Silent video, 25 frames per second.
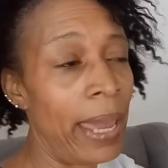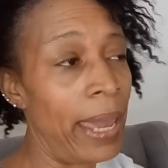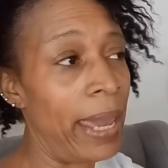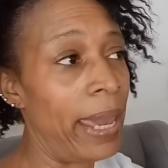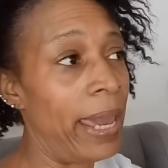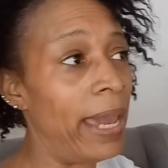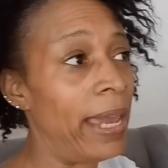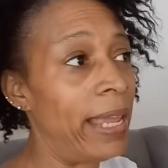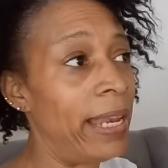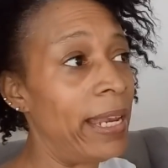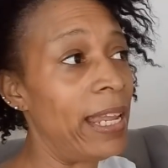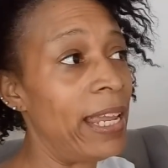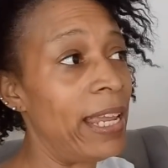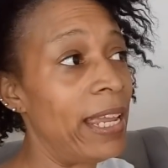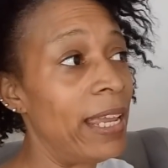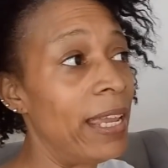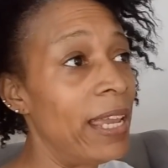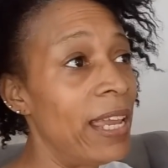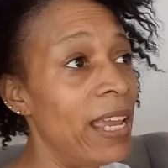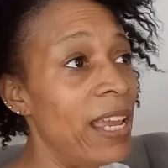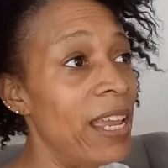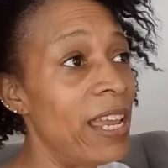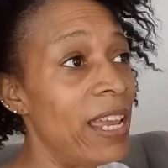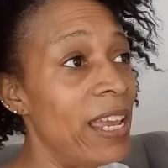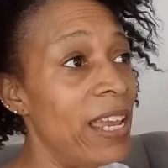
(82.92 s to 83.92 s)
and
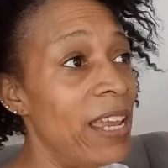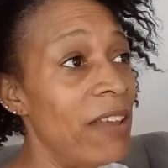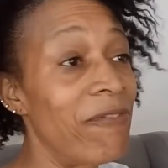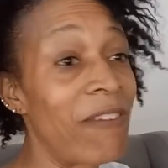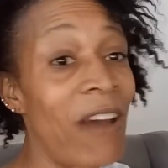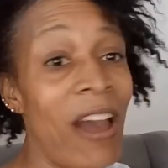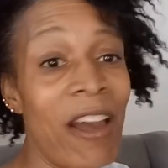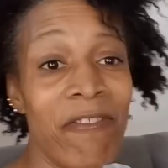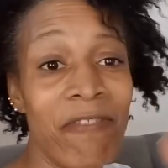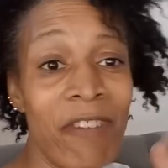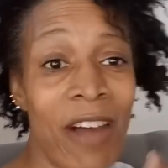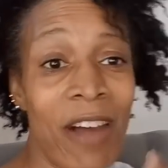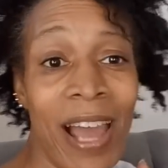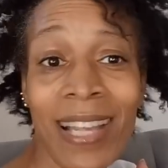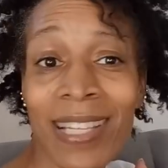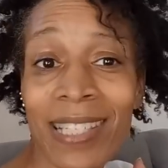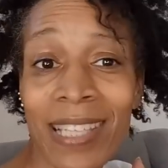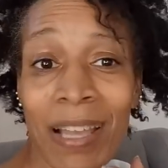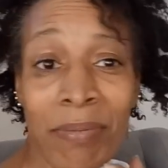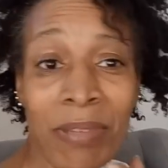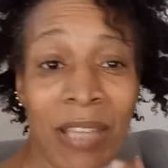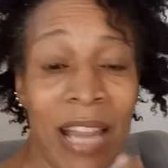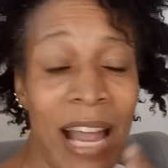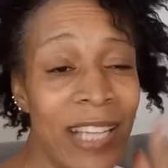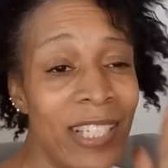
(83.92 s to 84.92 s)
if I find something,